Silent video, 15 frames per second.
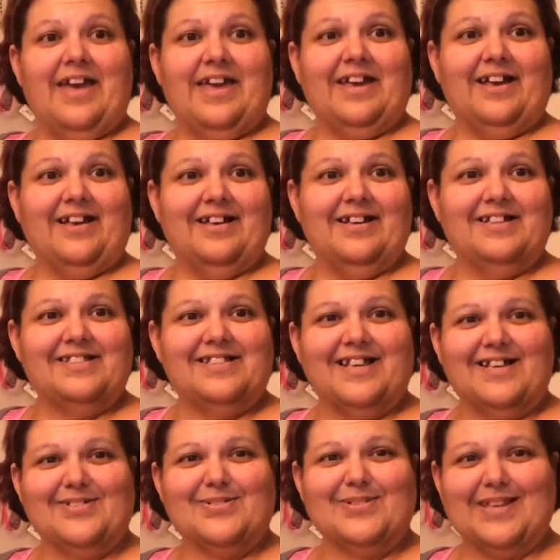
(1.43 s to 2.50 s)
Hey guys,
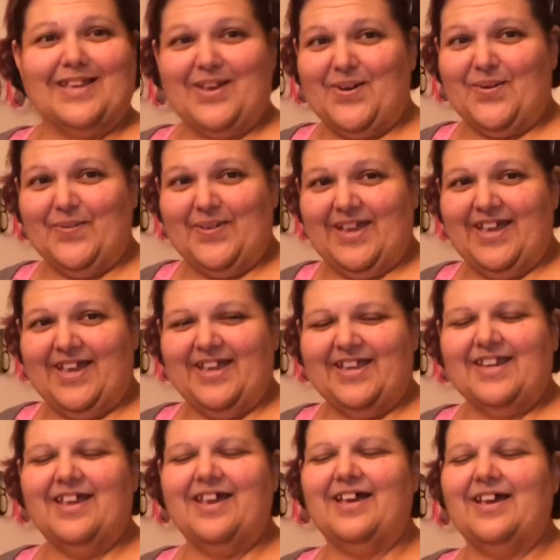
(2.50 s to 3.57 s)
how's it
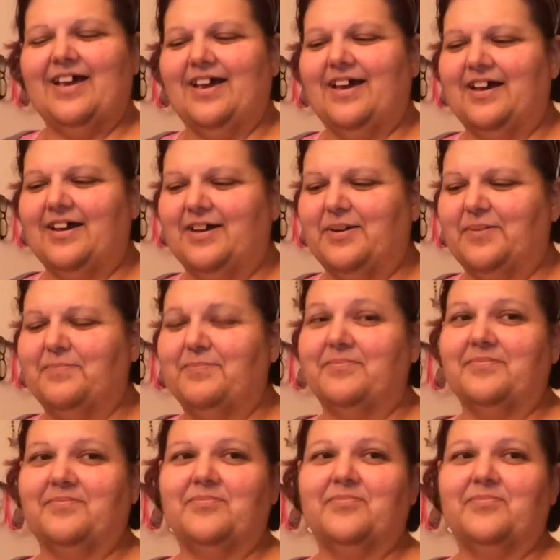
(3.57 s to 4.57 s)
going? Um,